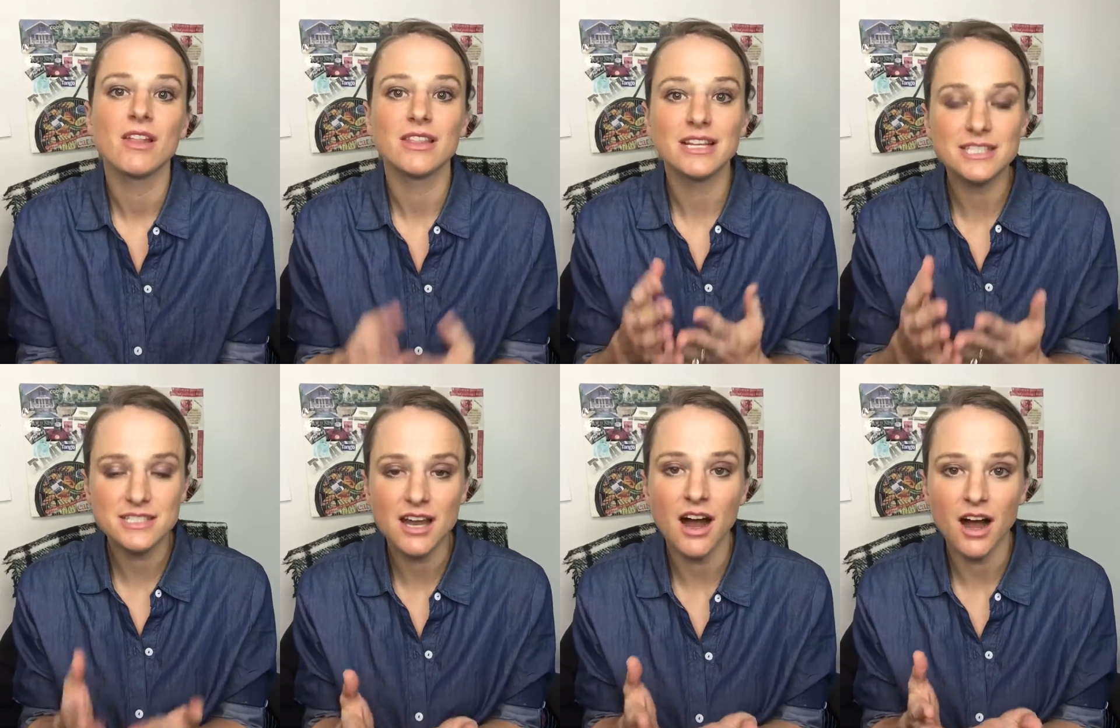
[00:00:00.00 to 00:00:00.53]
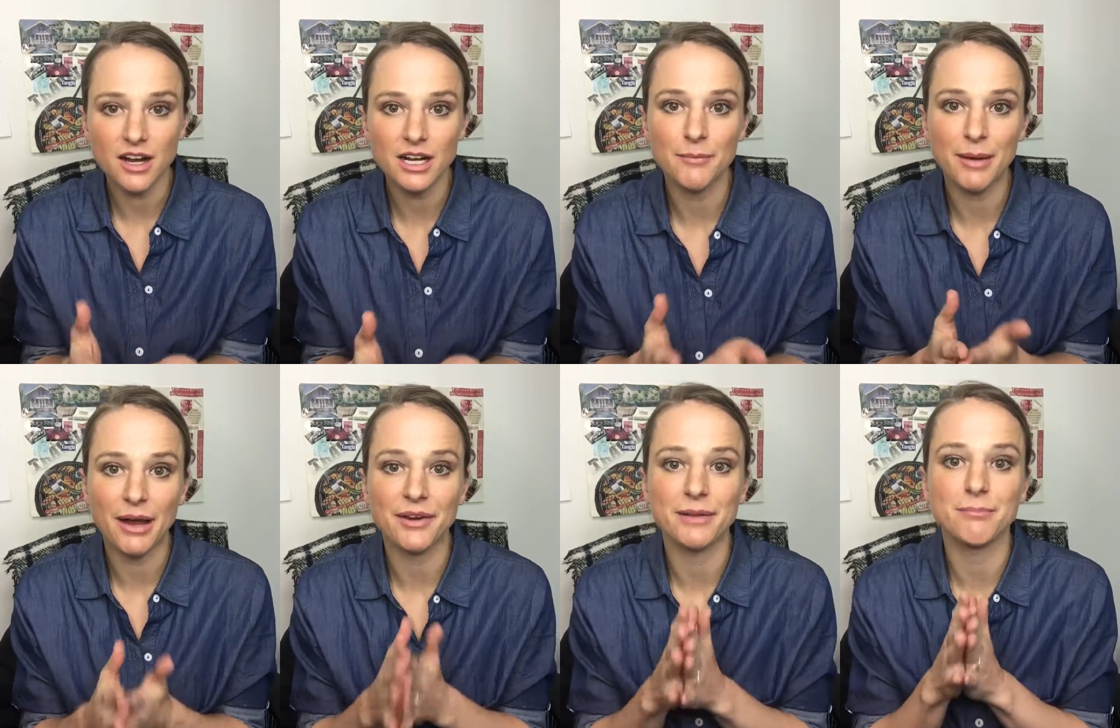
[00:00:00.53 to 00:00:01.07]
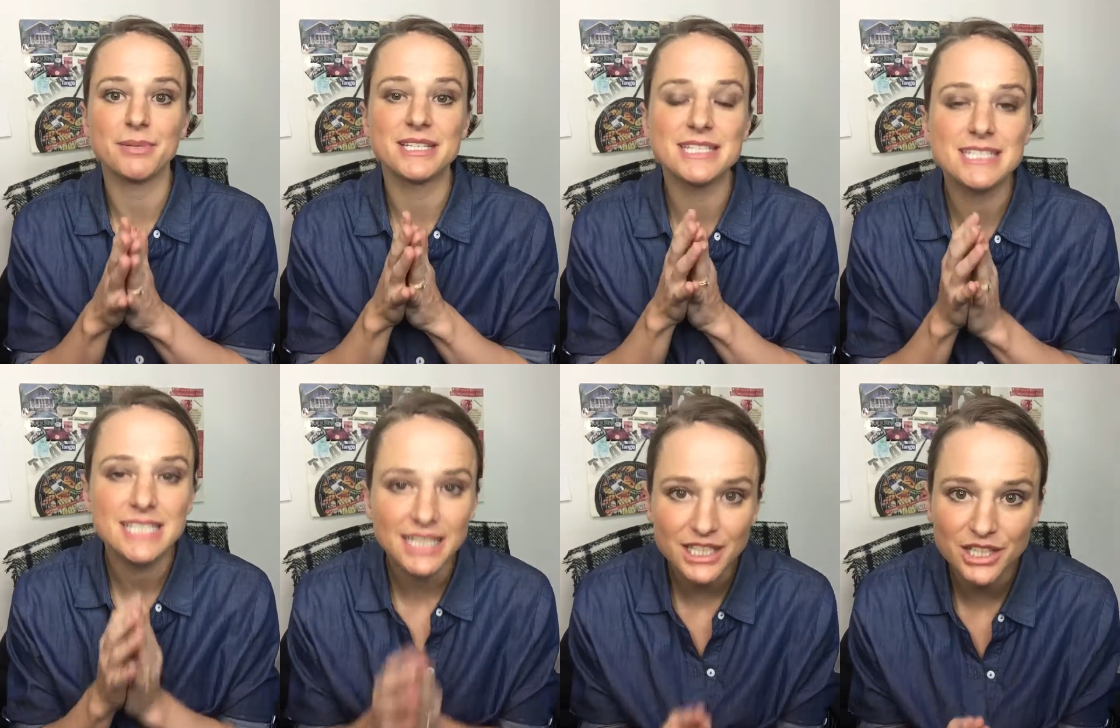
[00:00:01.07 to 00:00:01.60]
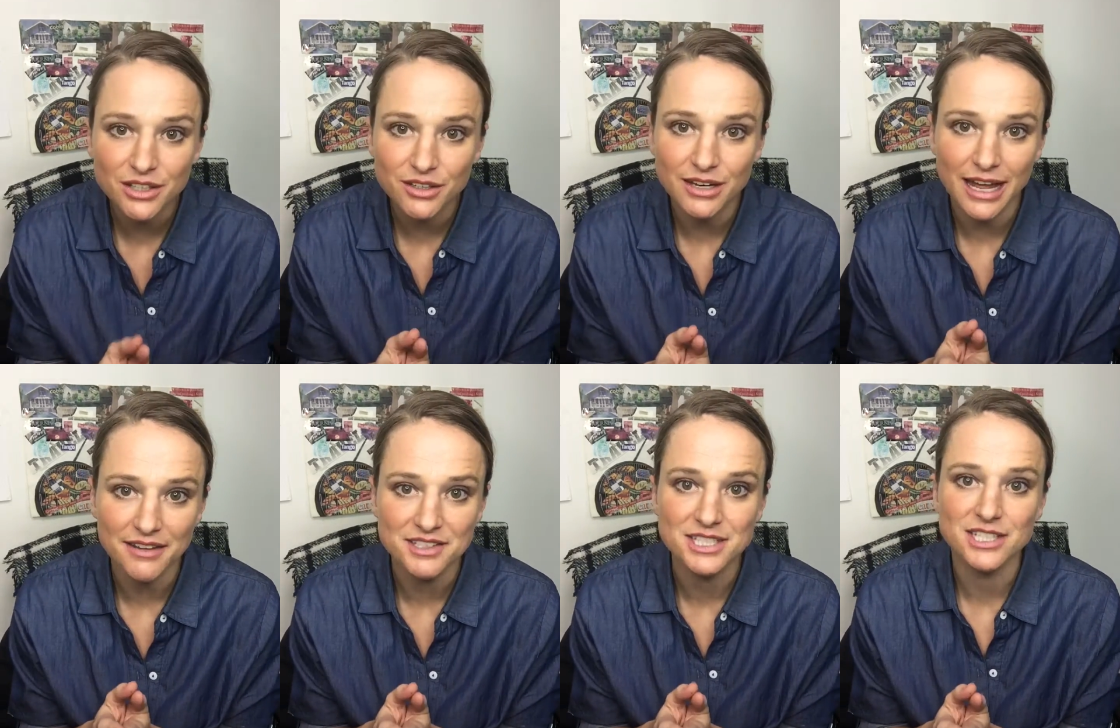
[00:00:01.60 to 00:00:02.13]
let's talk about in particular
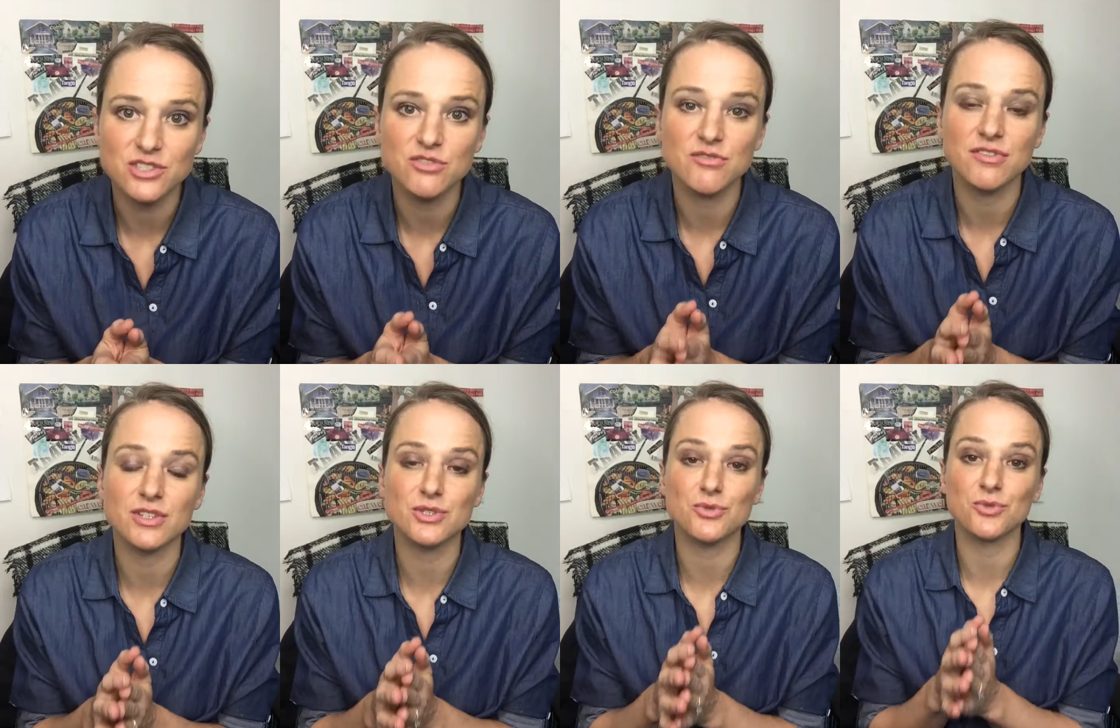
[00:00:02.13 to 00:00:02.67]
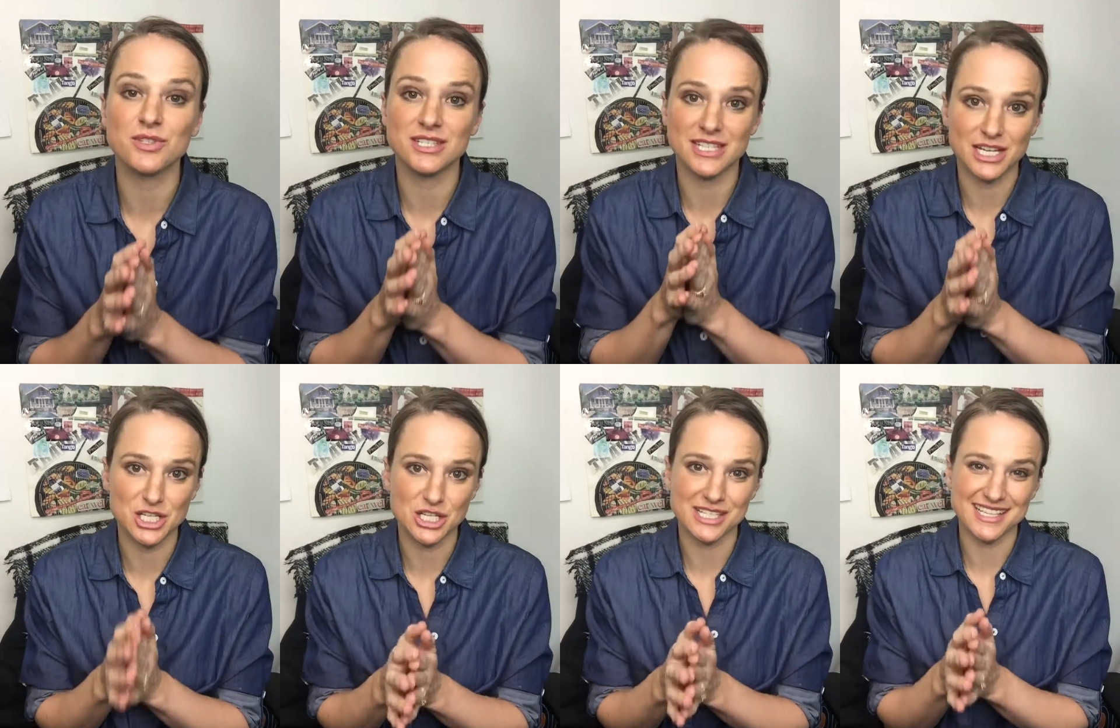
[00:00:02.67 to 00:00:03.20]
how to teach visualization,